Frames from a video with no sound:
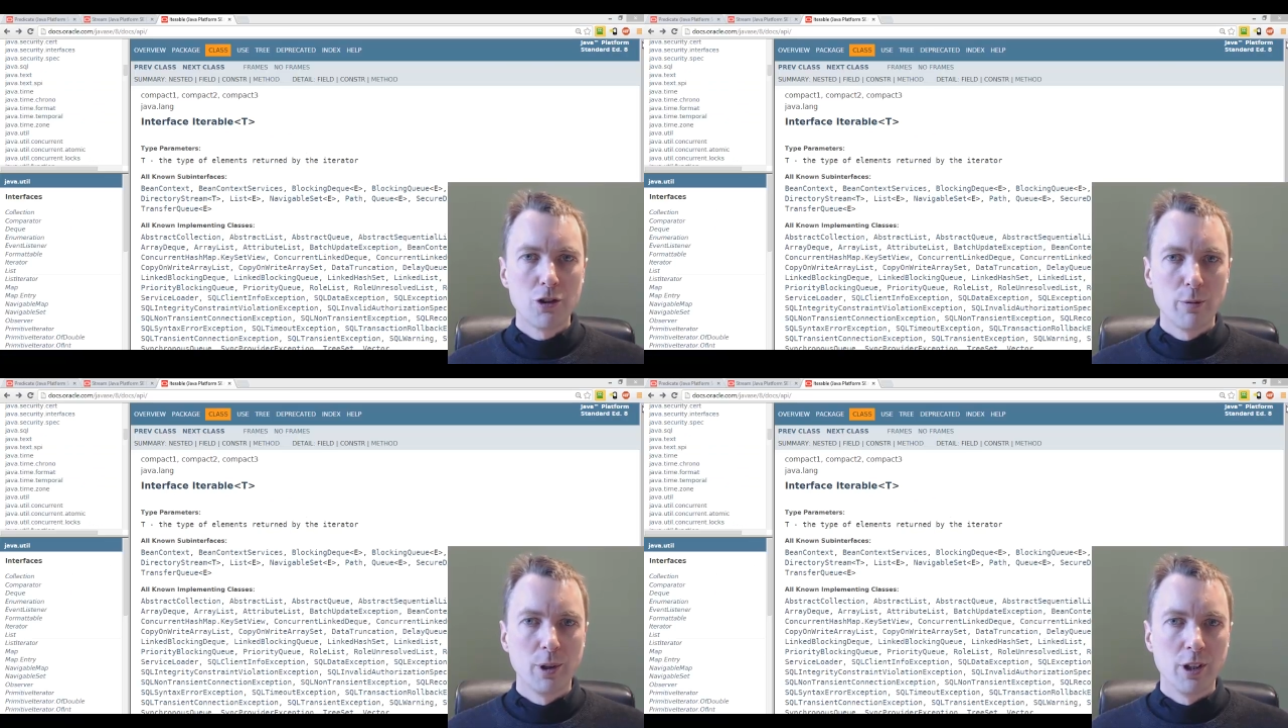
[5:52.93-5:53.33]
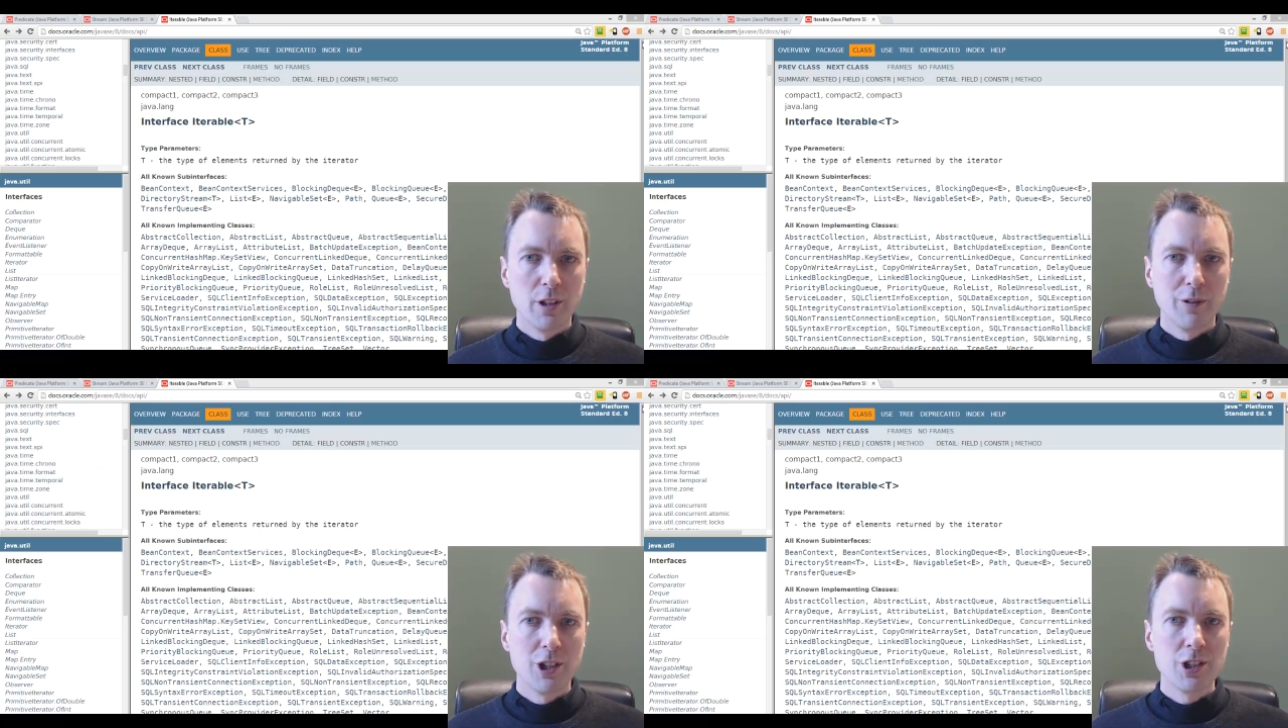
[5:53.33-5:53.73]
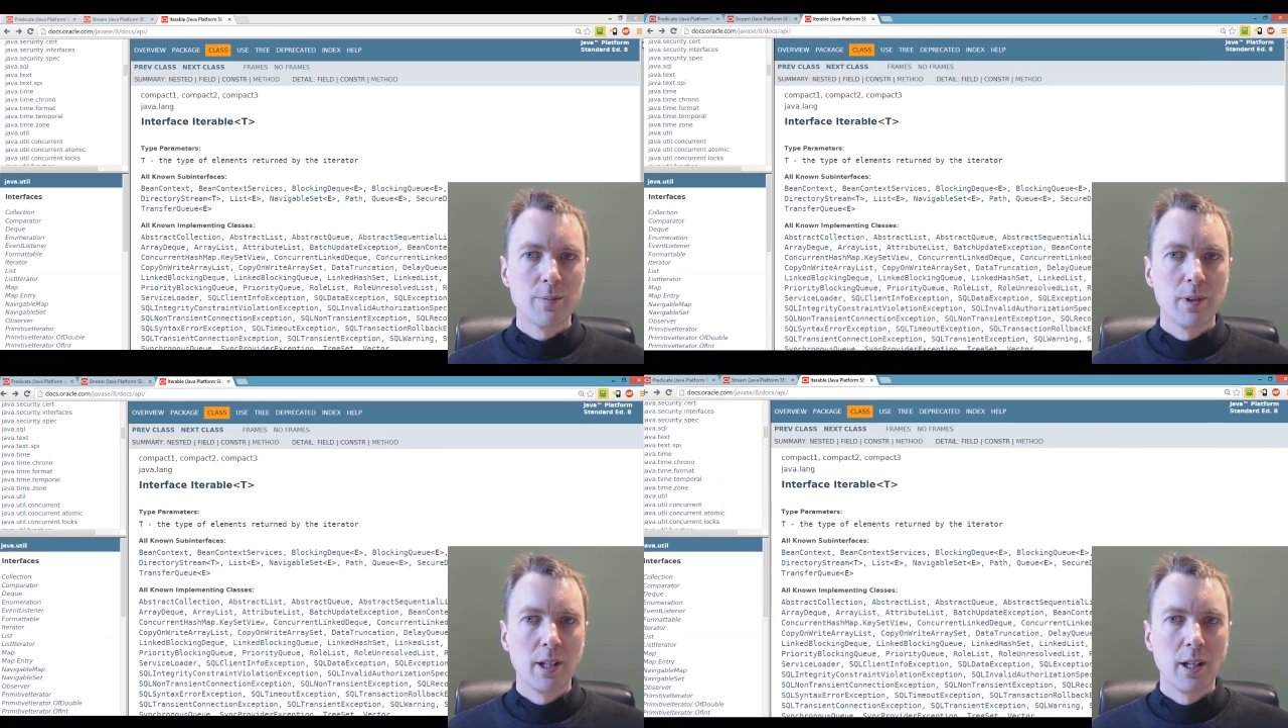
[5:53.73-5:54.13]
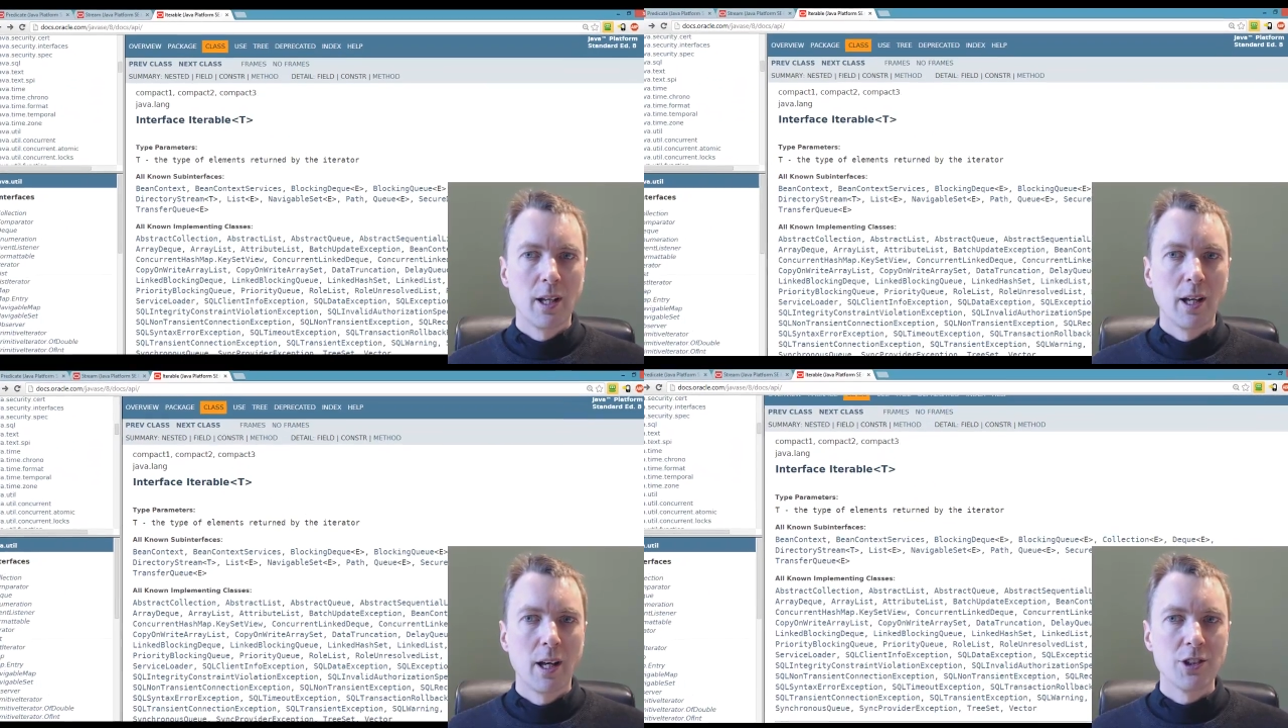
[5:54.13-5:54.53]
iterable interface
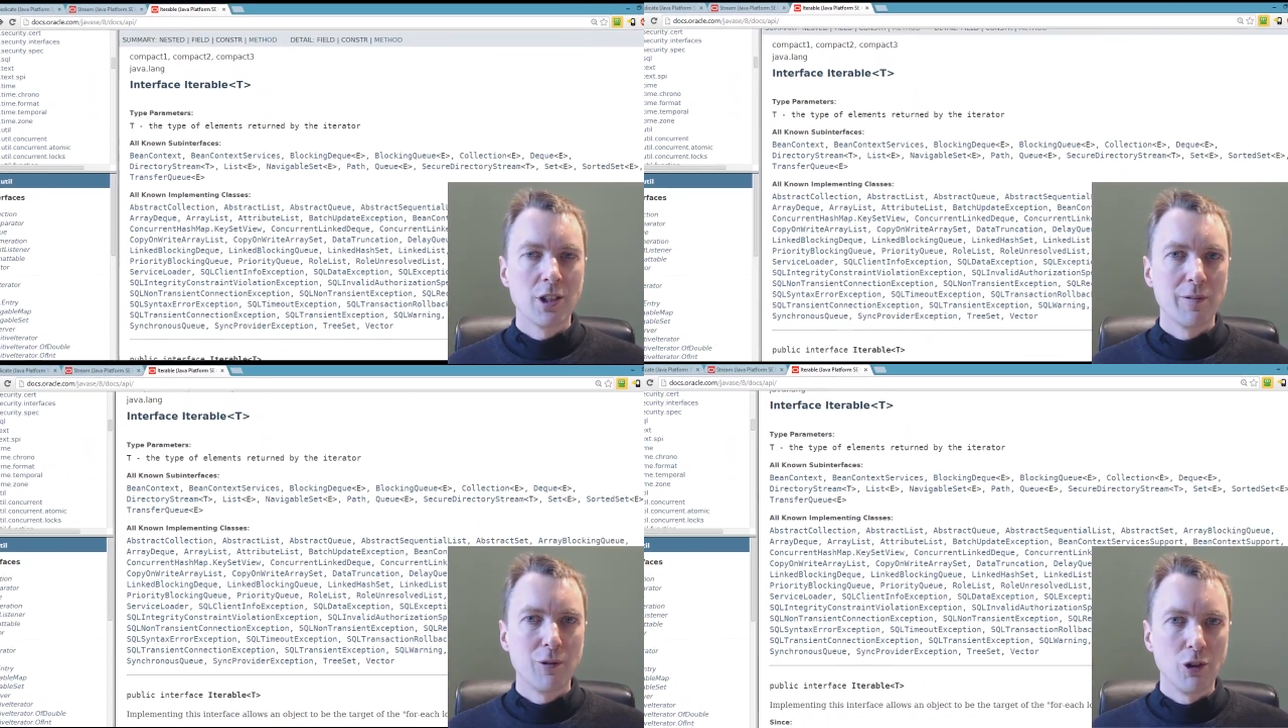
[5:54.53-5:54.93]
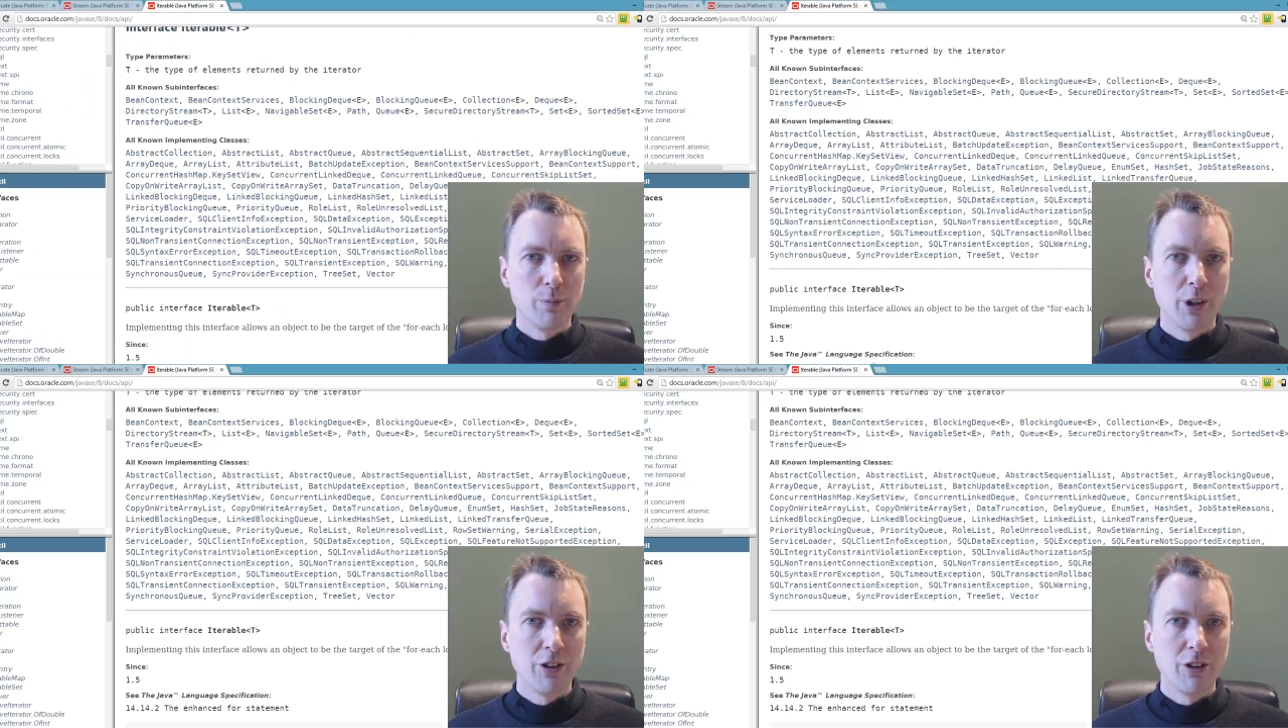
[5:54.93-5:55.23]
has a default